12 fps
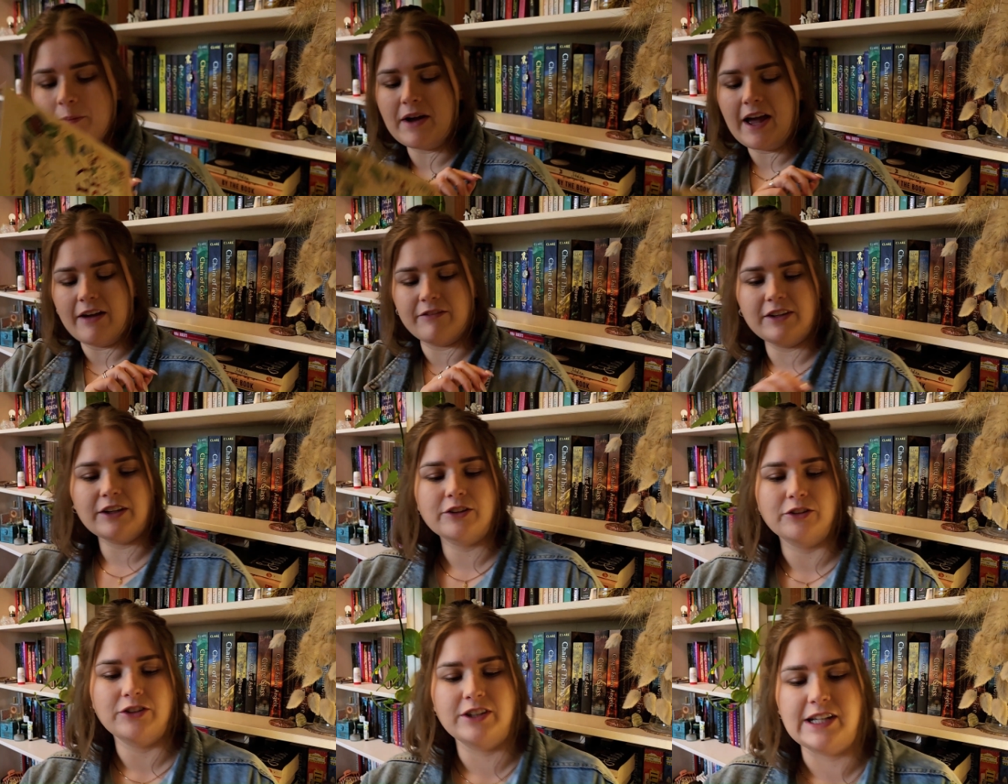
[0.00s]
I haven't
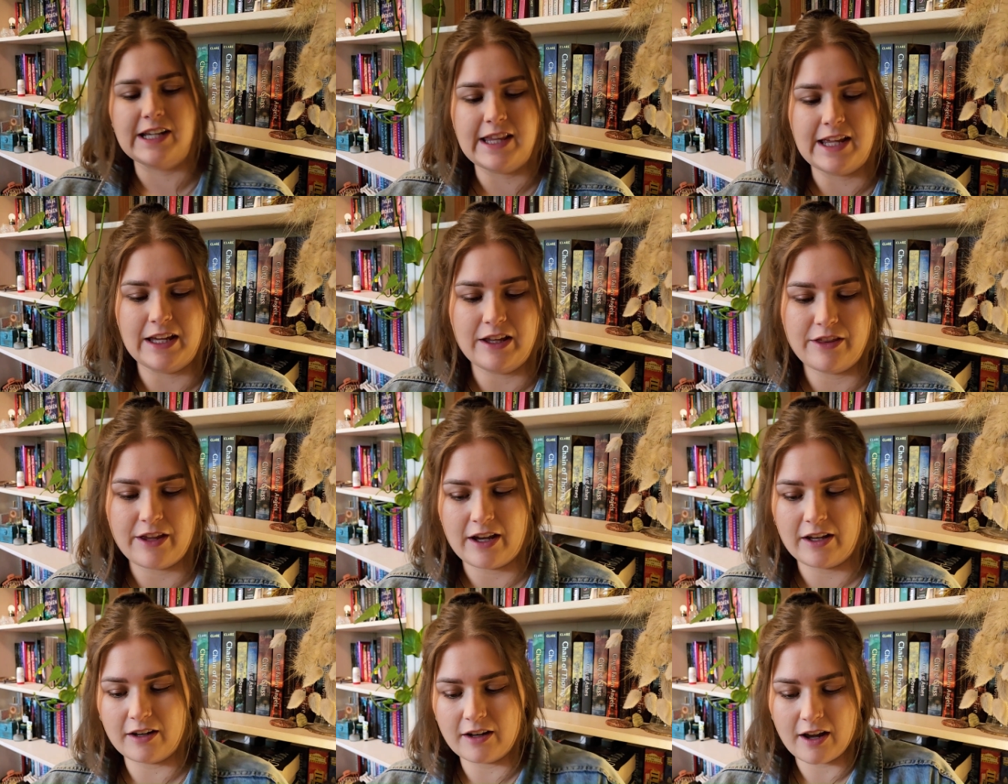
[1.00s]
included in there
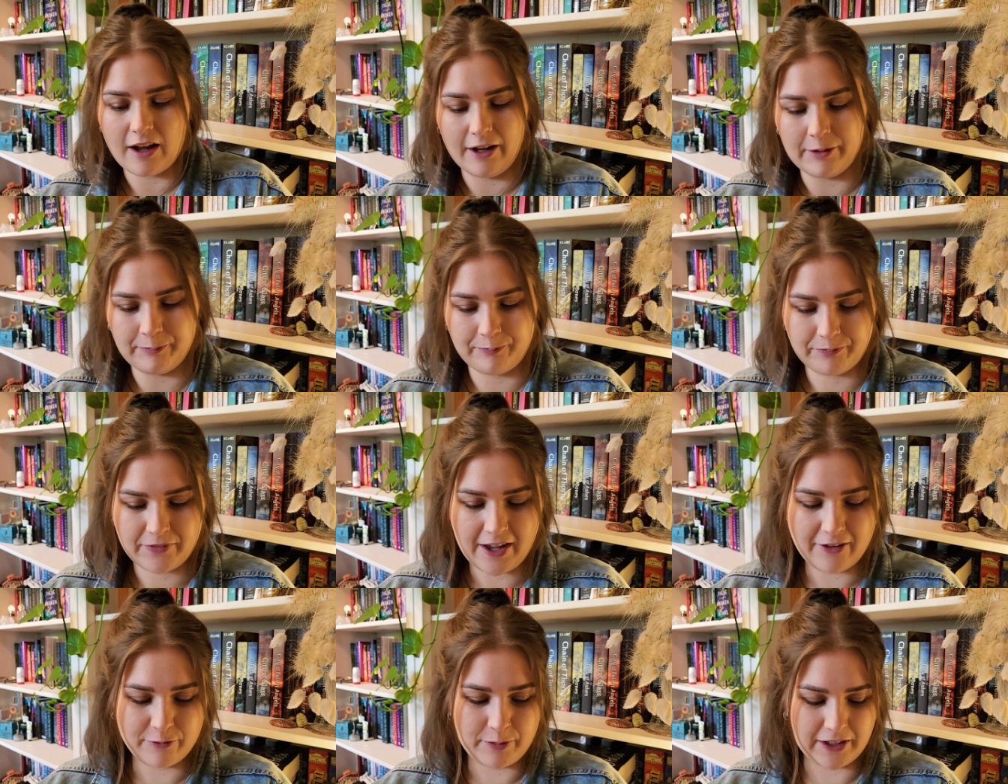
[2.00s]
that um,
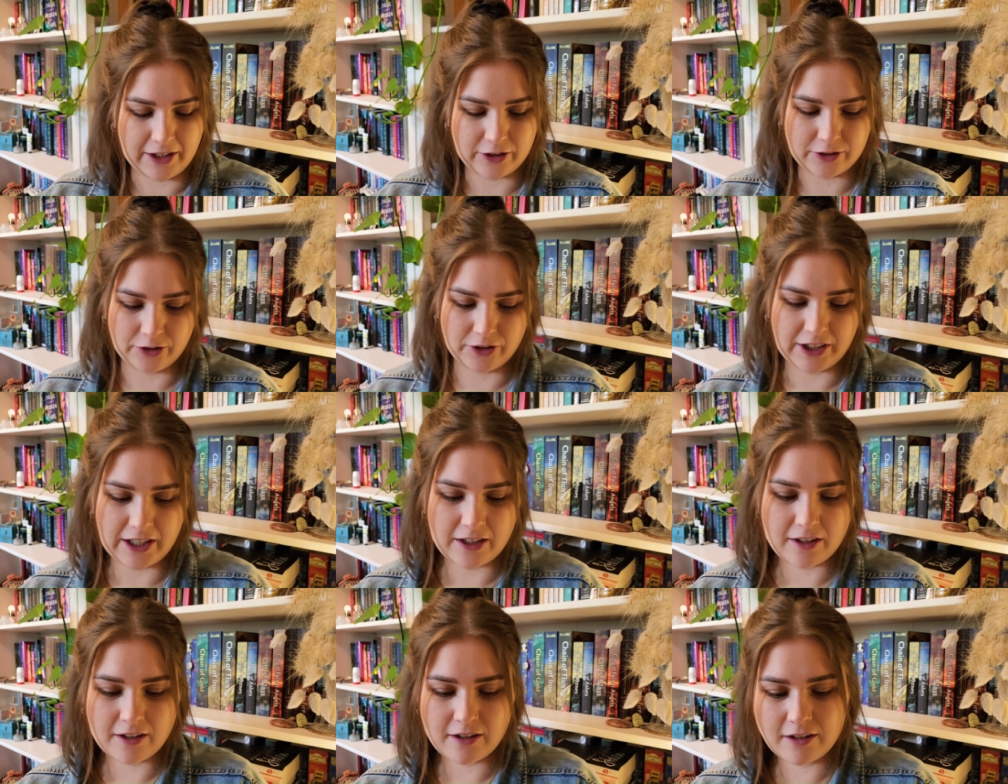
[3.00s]
I've been
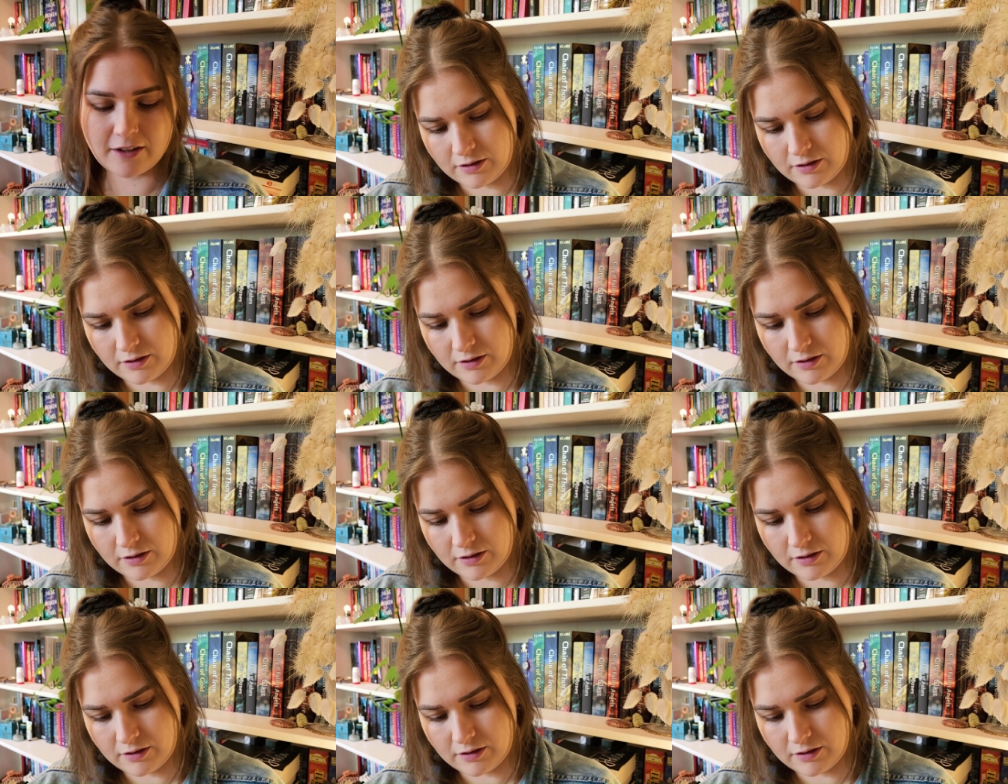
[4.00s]
including